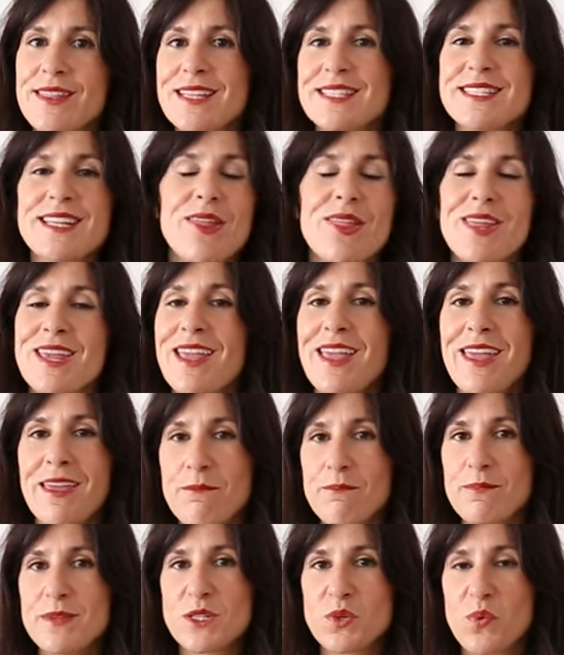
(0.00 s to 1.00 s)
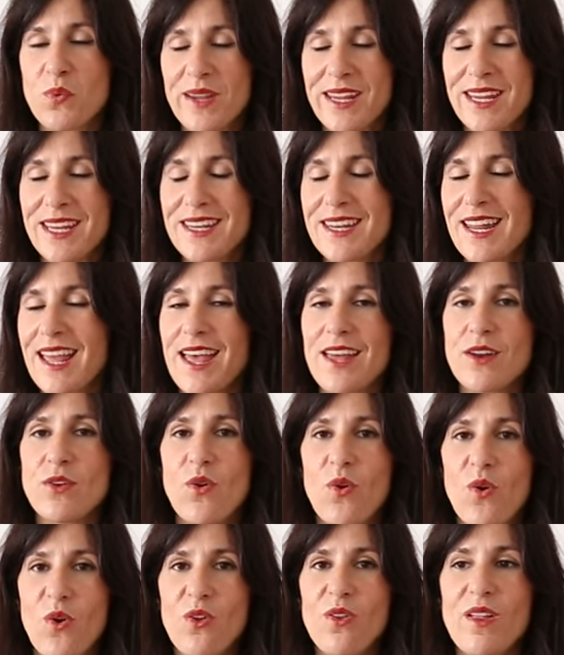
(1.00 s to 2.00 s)
There's nothing in between at
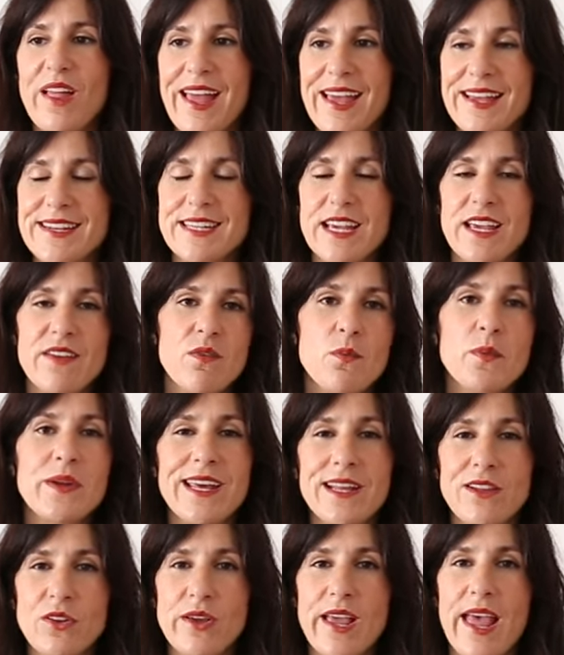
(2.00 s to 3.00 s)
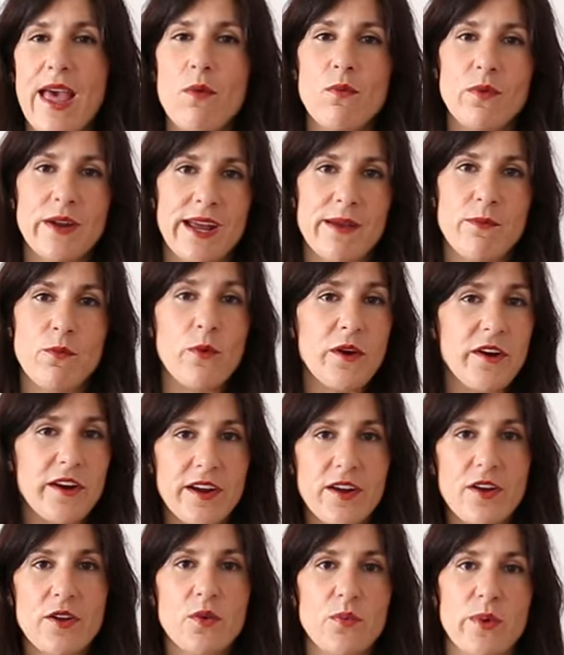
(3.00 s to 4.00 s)
all, and even when I look at what I'm
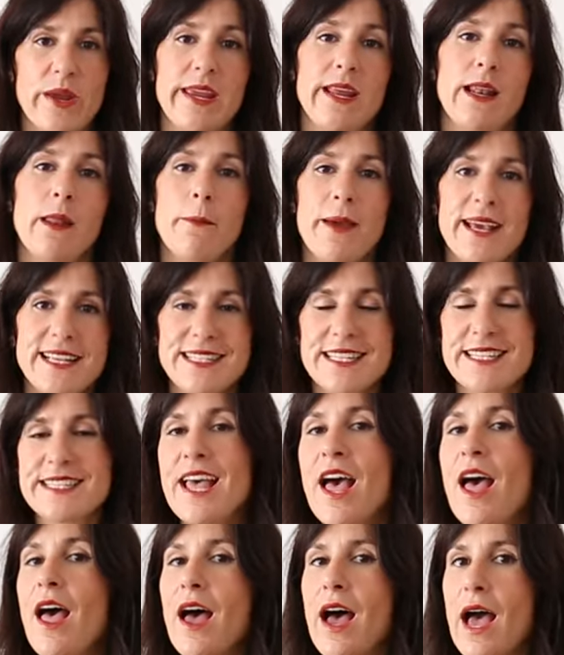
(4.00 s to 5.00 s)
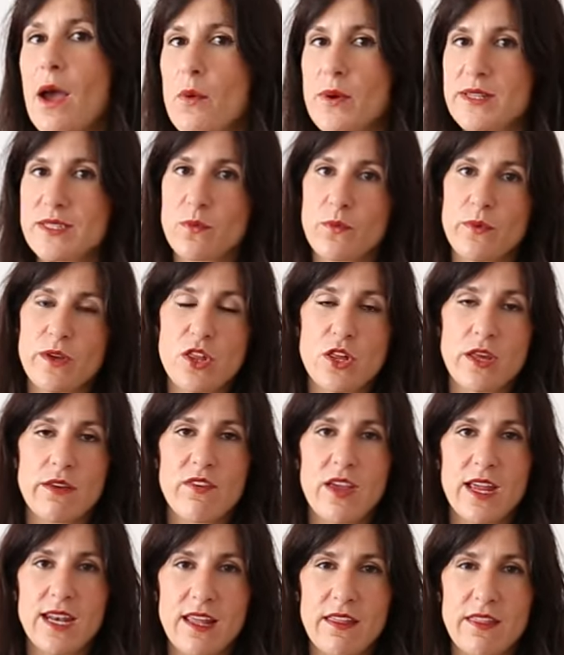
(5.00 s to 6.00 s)
wearing on a regular basis, I wasn't reaching
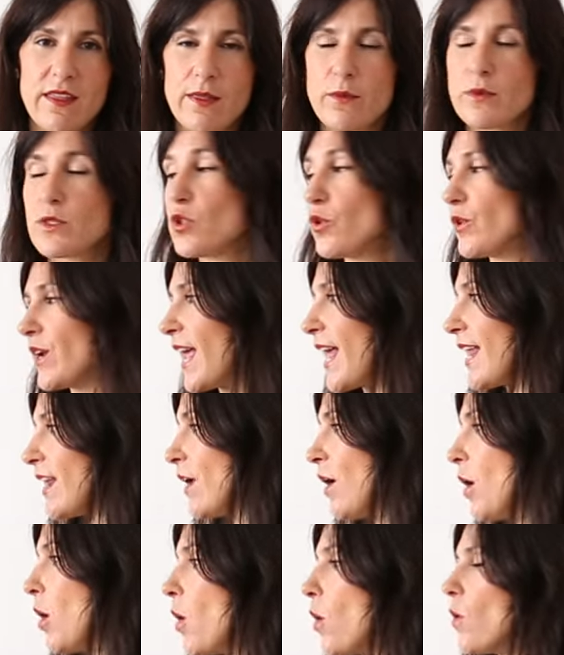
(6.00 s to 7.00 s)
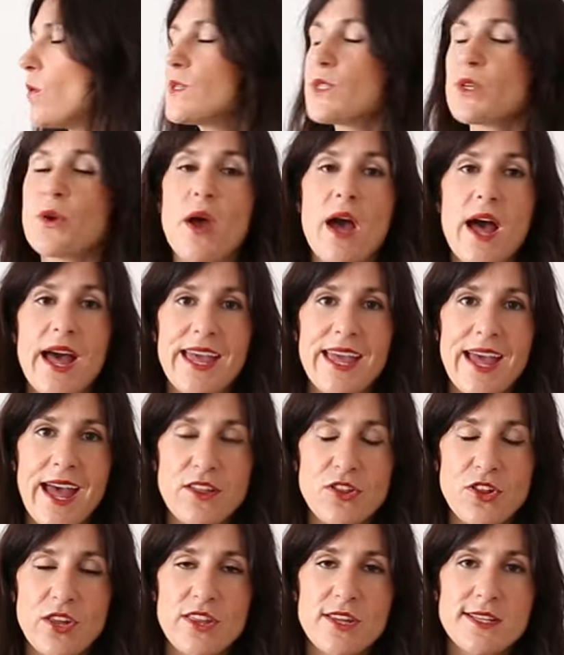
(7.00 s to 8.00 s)
for anything that was shorter. And also, I
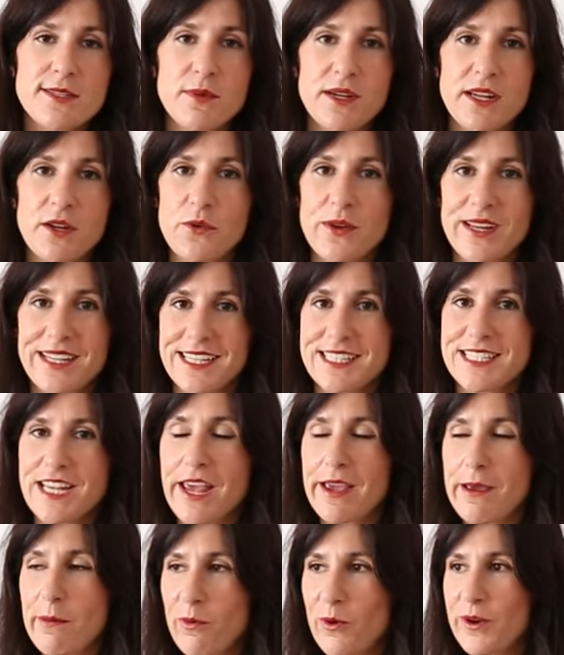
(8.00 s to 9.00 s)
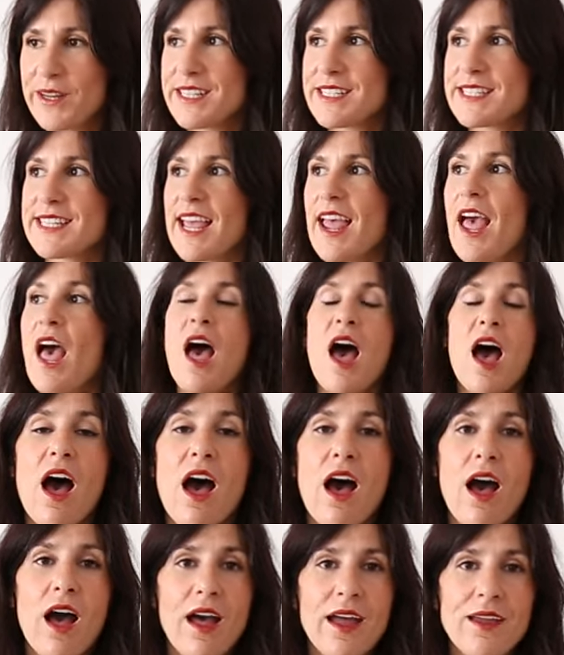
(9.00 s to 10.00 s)
actually just want to quickly take a point to say,
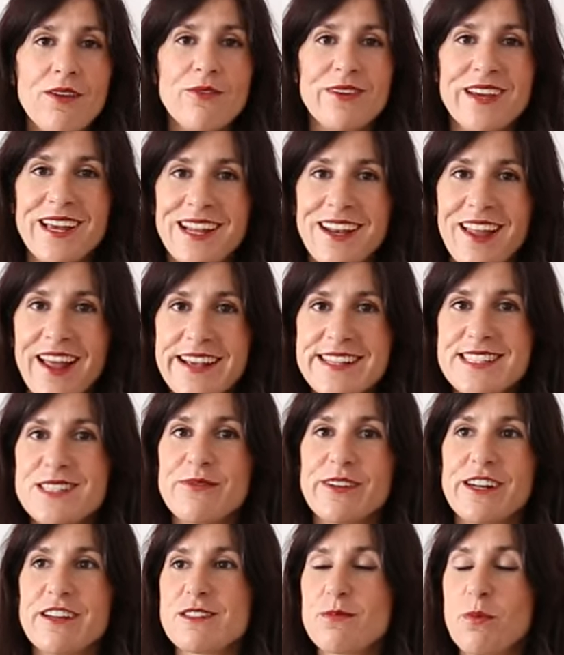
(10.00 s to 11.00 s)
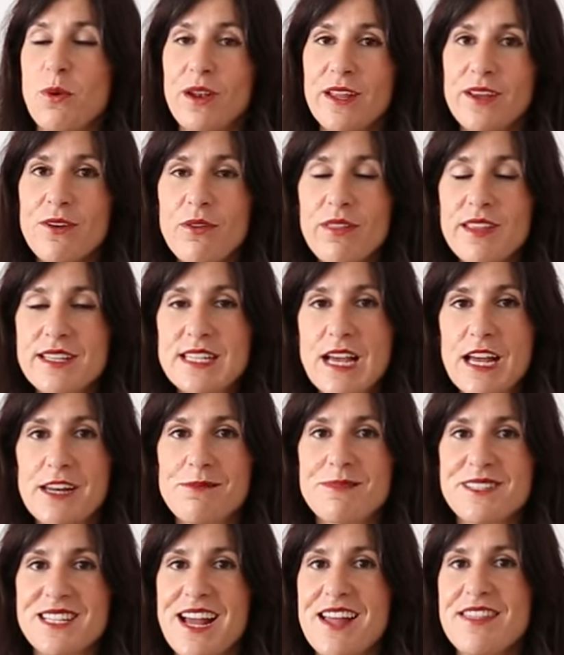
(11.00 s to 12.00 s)
I realized when I was pulling all these
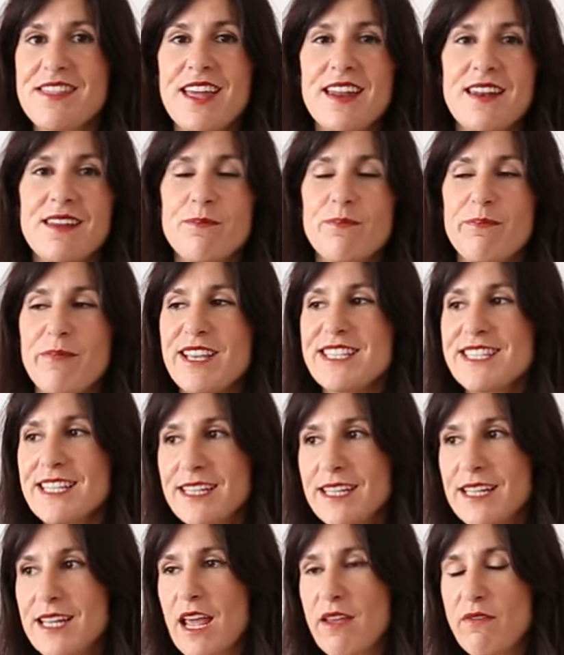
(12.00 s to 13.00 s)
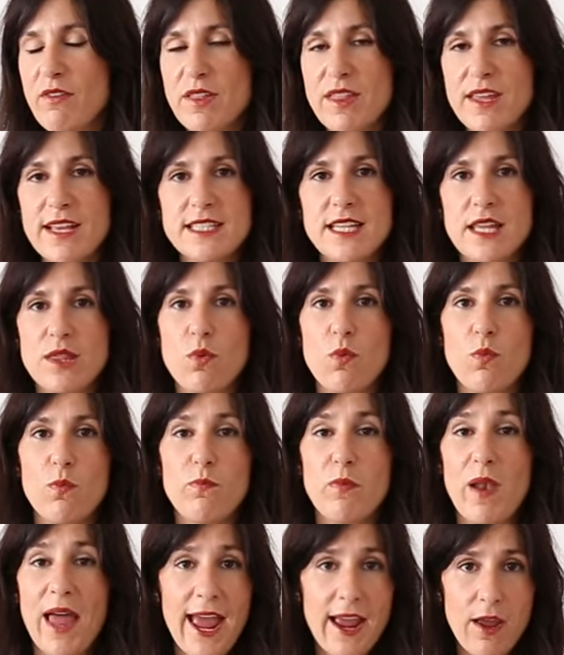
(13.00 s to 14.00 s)
items out that basically everything is either
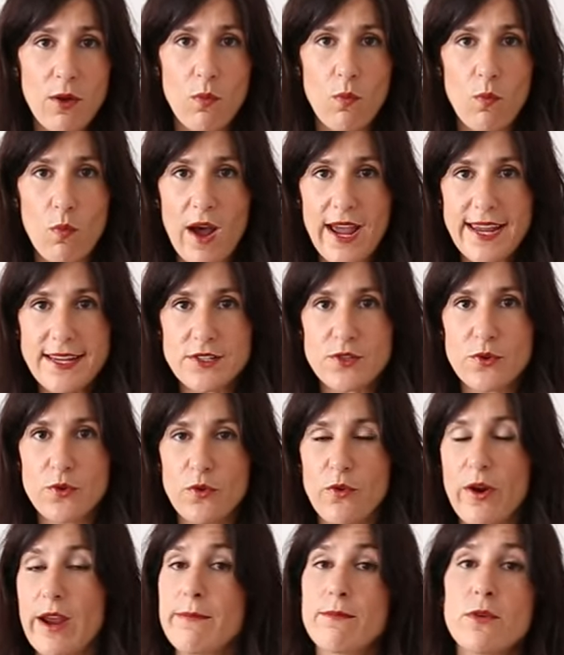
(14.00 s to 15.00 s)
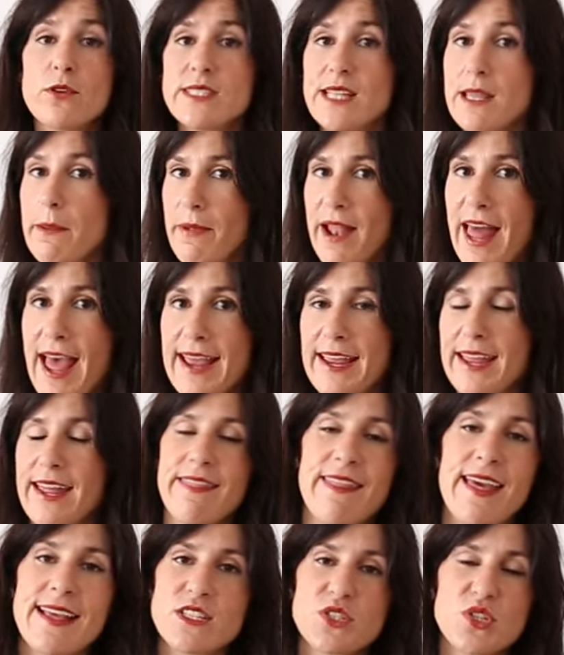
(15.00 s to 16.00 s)
black, white, or gray, mostly black.
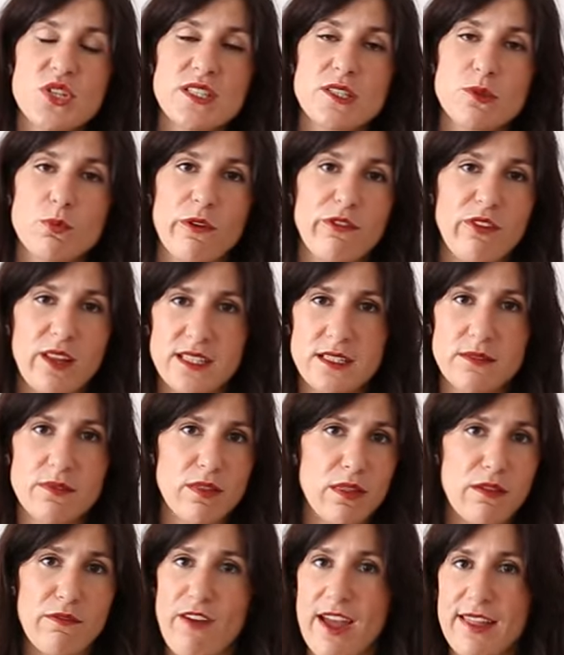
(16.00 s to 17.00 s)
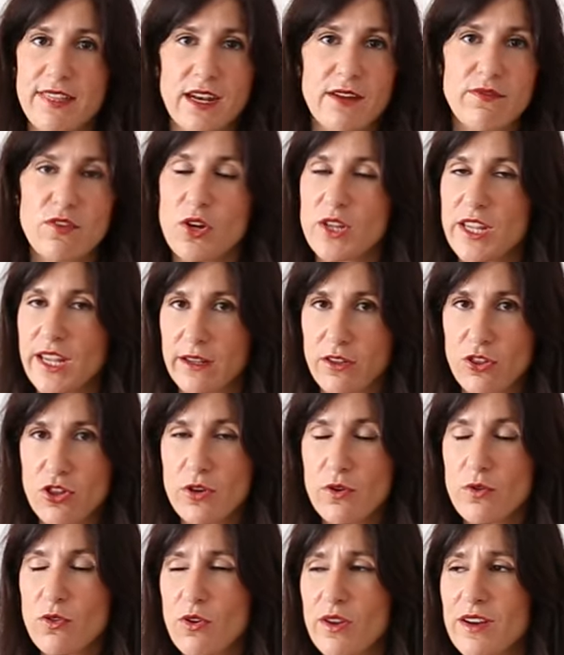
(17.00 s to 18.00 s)
And that's just reflective of the fact that I've got young
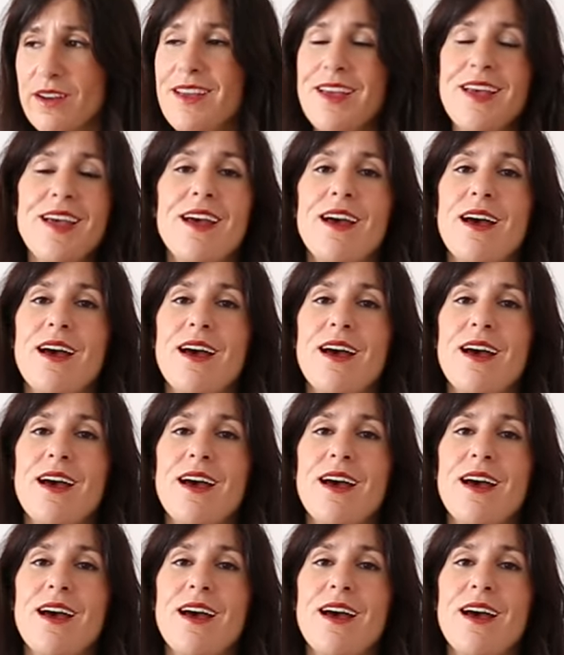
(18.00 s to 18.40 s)
children.